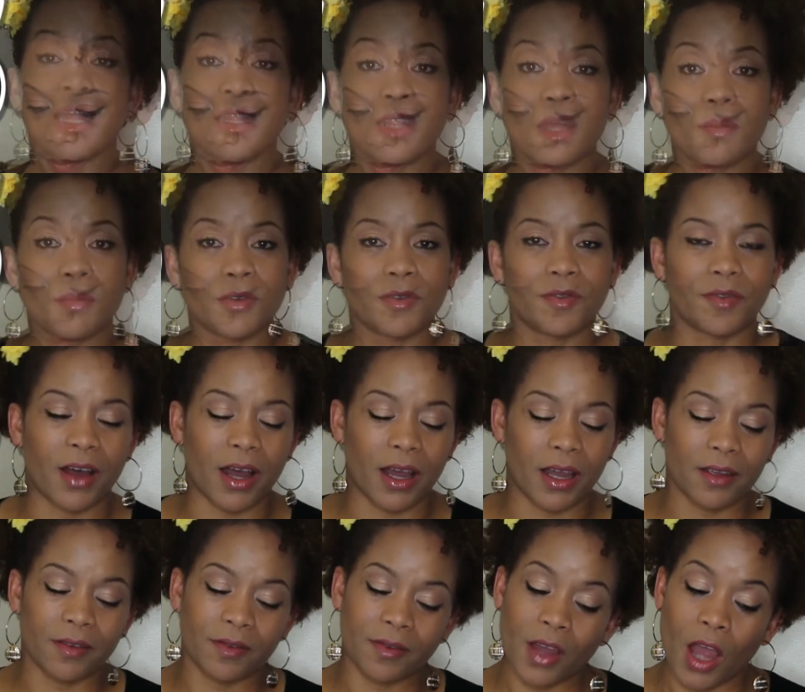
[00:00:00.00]
Number
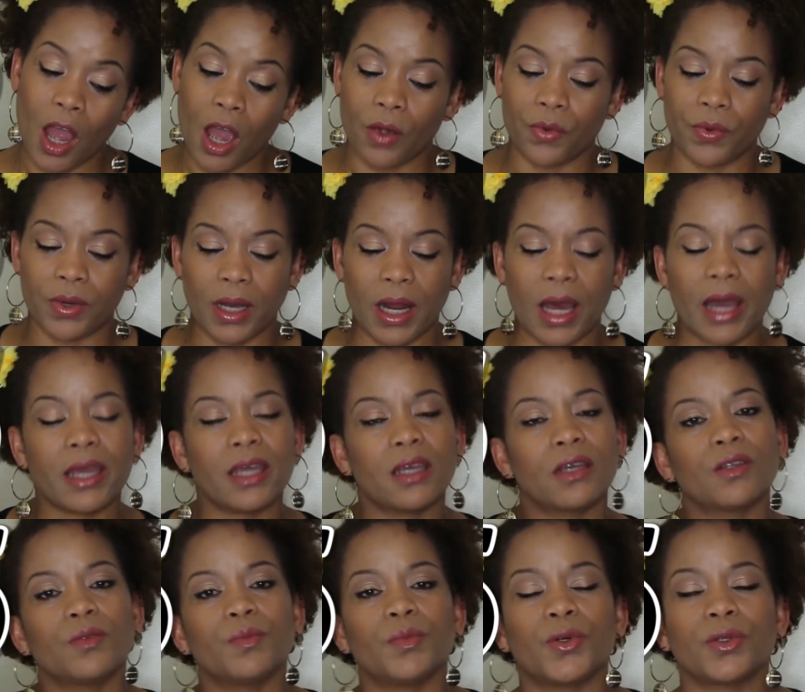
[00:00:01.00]
5,
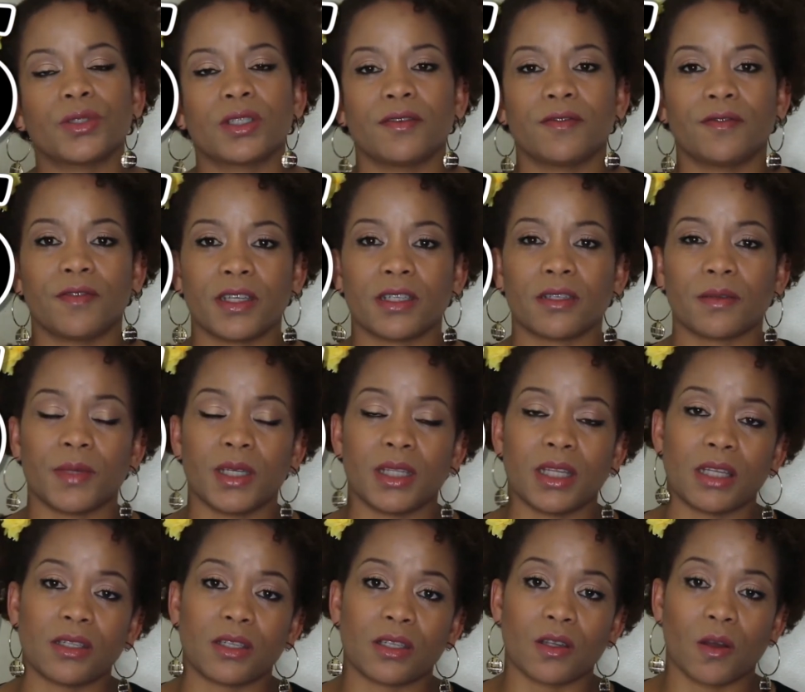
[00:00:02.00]
relying on multivitamin
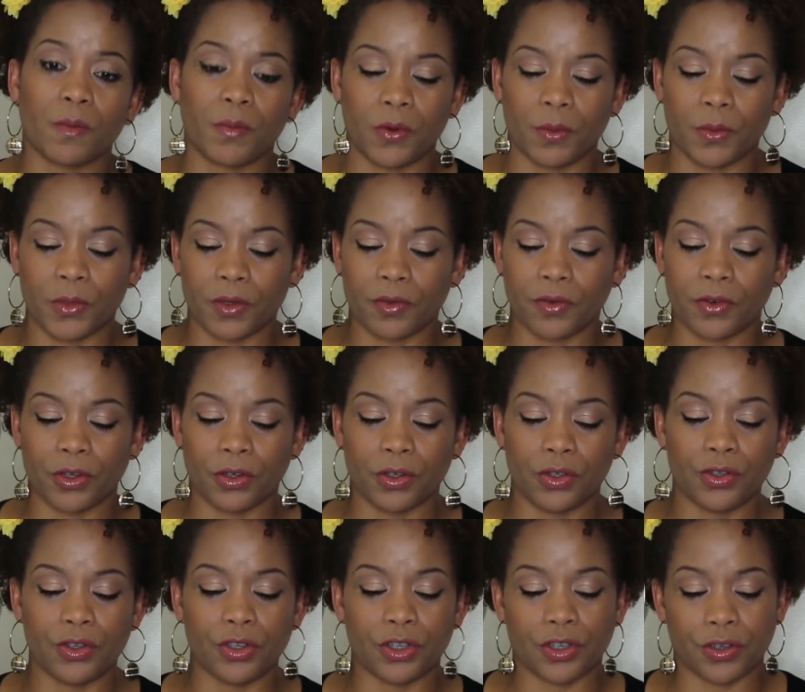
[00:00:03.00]
and supplement for your
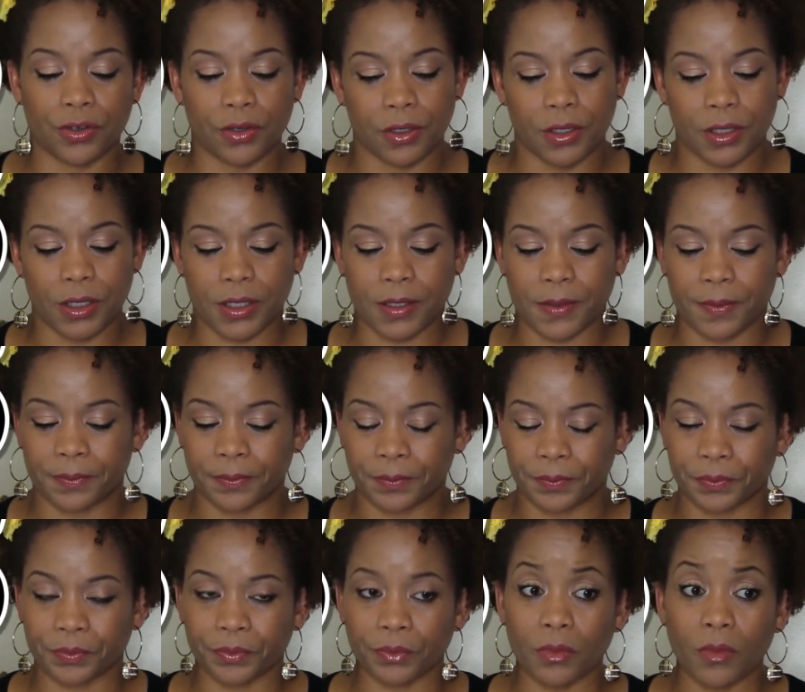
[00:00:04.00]
nutrients.
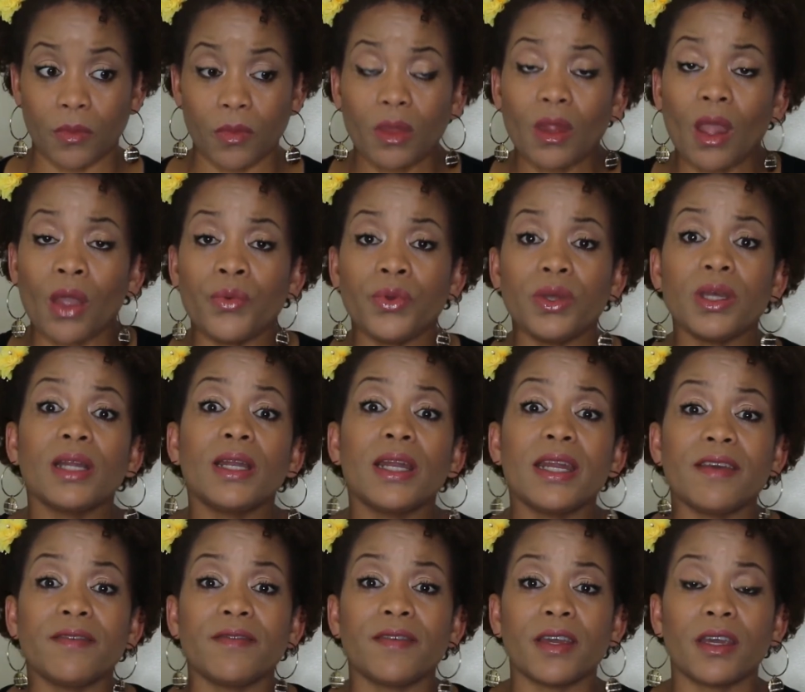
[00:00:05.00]
We are
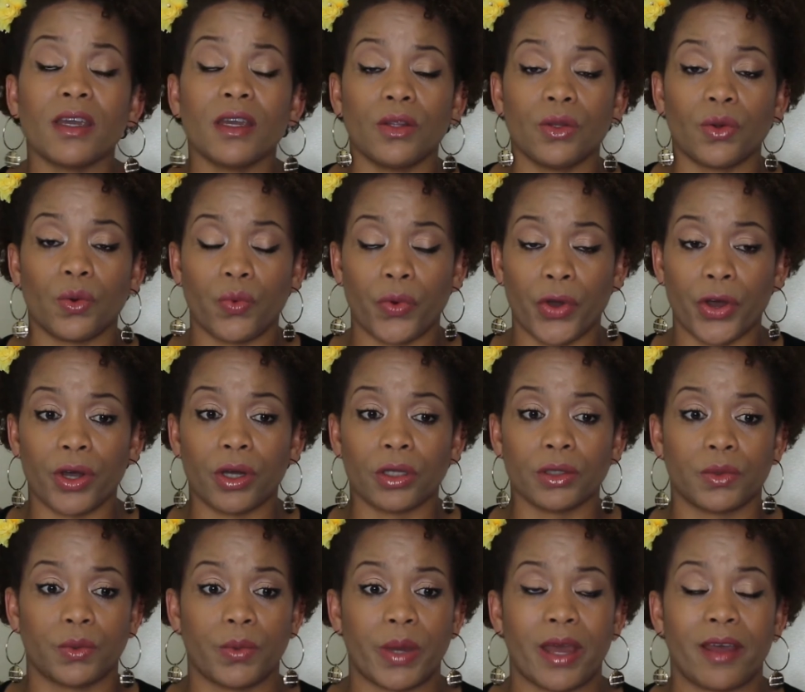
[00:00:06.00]
living in a
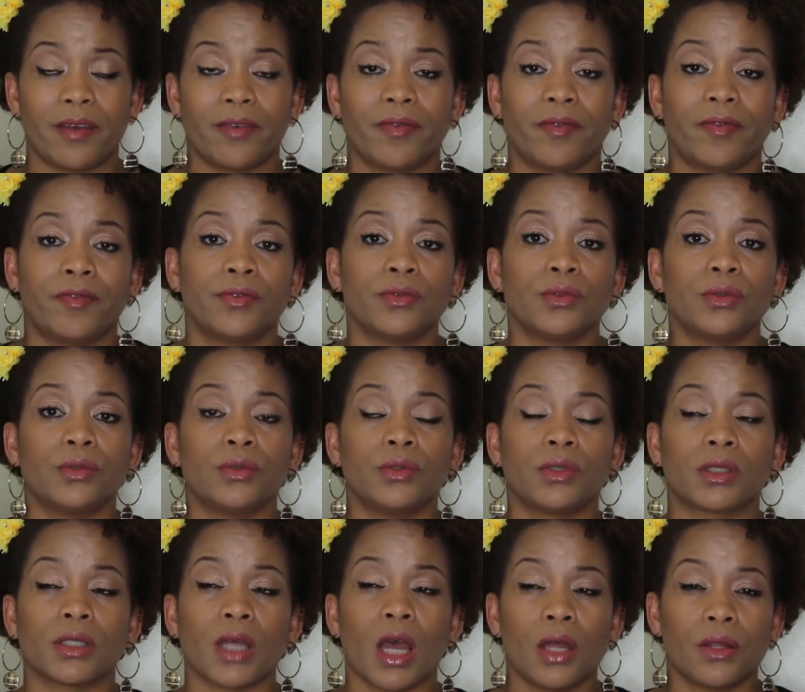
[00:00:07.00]
world where
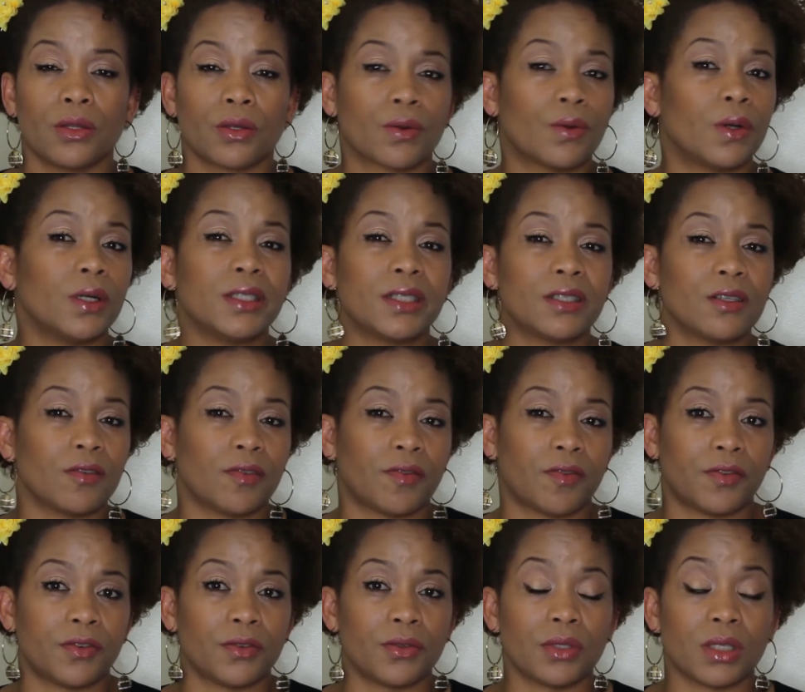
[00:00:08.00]
the quality of
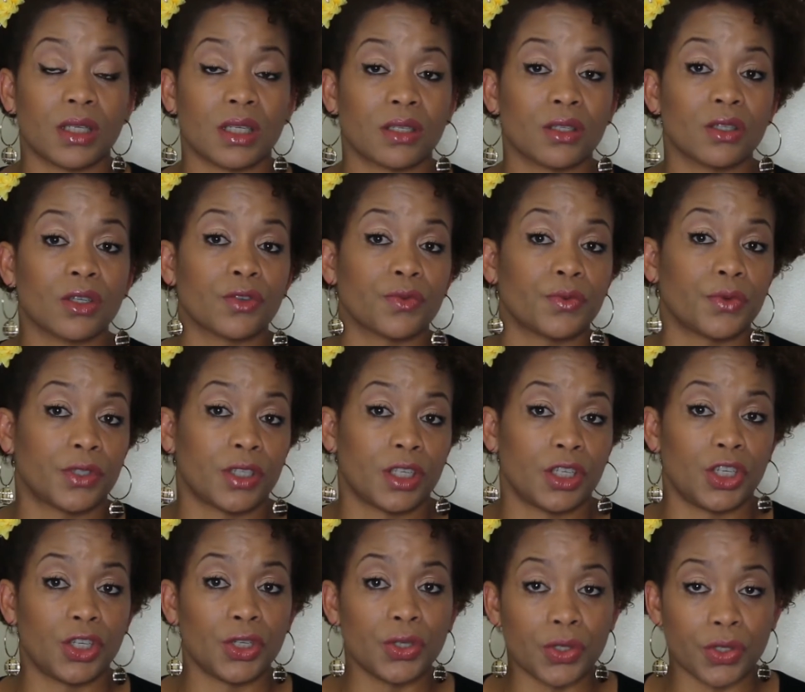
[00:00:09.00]
food is not what it
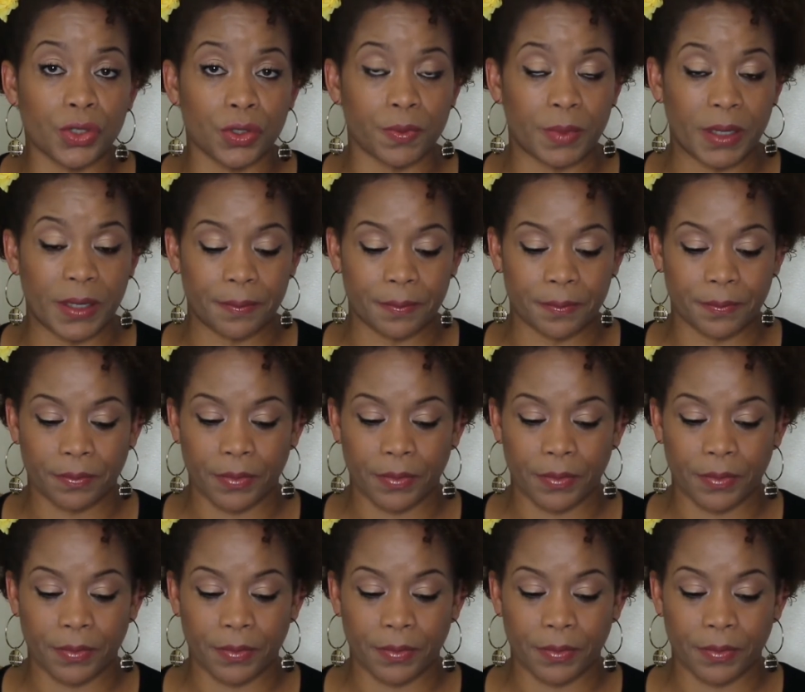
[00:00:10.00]
used to be.